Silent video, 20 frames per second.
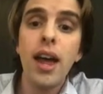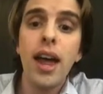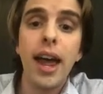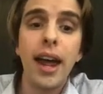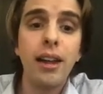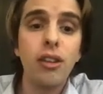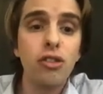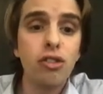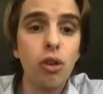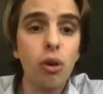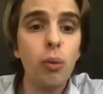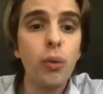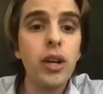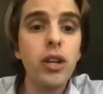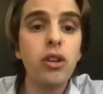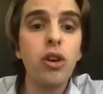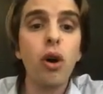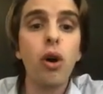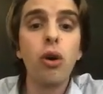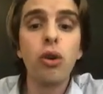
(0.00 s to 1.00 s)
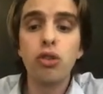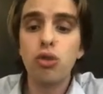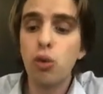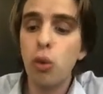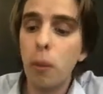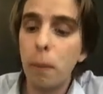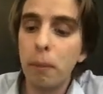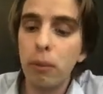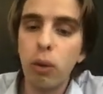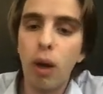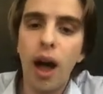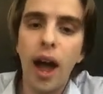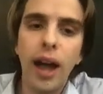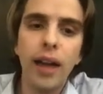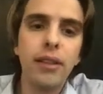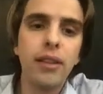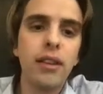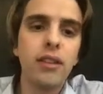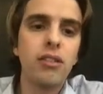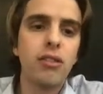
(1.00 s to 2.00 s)
And so we go to
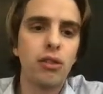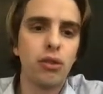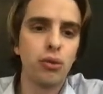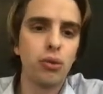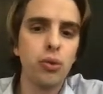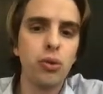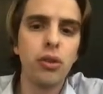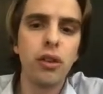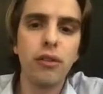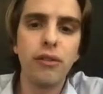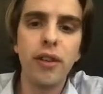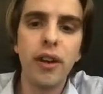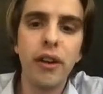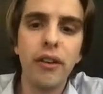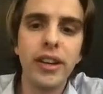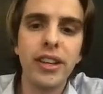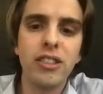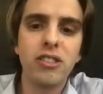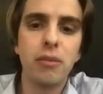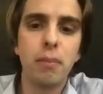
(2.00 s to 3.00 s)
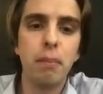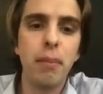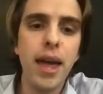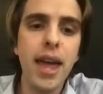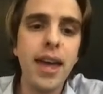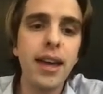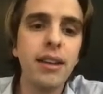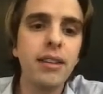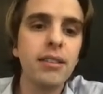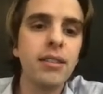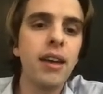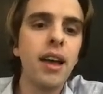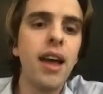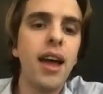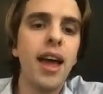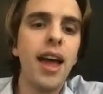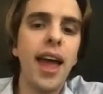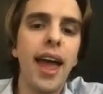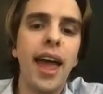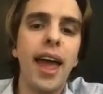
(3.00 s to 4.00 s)
apply this through the various bakes,
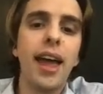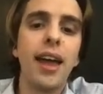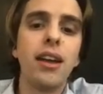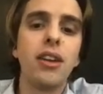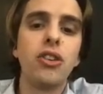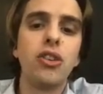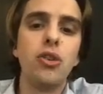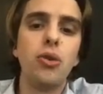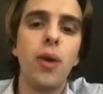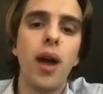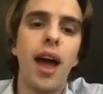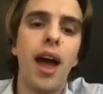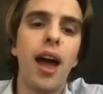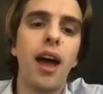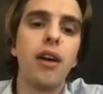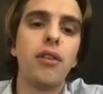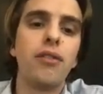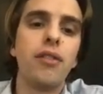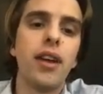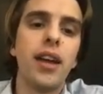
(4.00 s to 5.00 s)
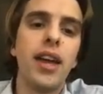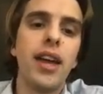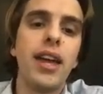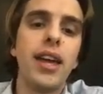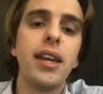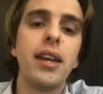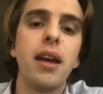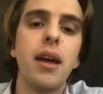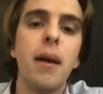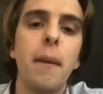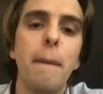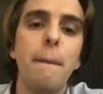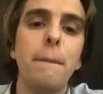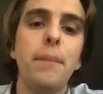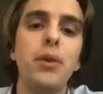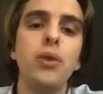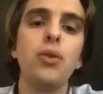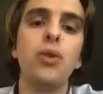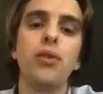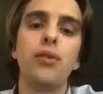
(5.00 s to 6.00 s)
and you have a
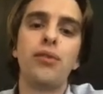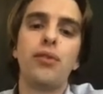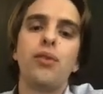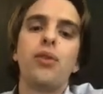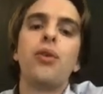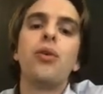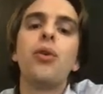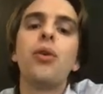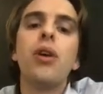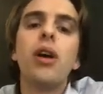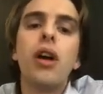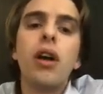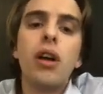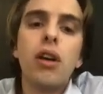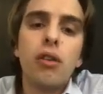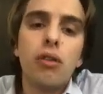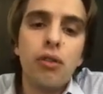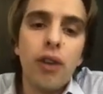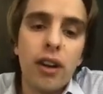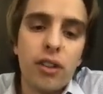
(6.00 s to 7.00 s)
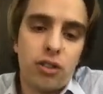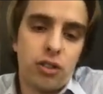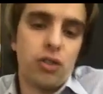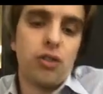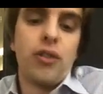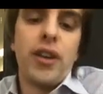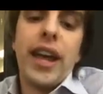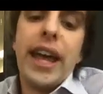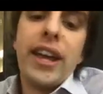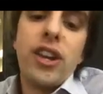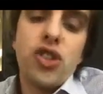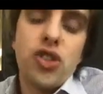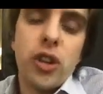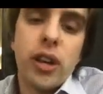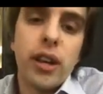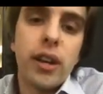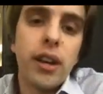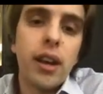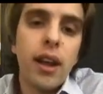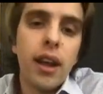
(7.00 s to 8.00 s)
beautiful
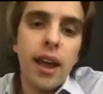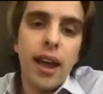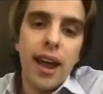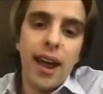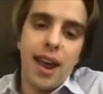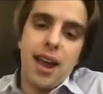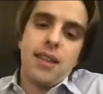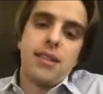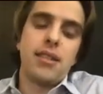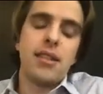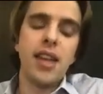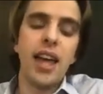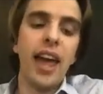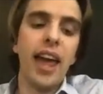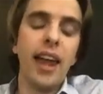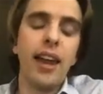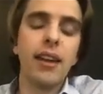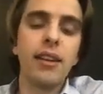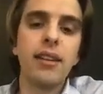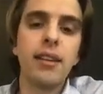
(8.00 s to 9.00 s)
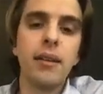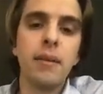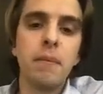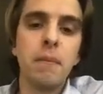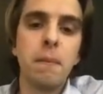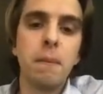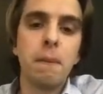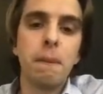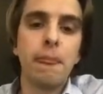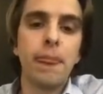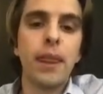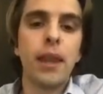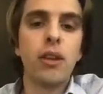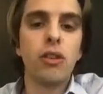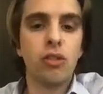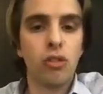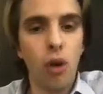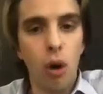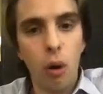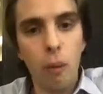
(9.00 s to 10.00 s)
restoration at the end.
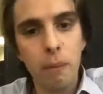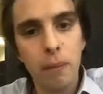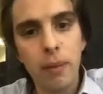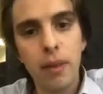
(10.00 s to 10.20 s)
So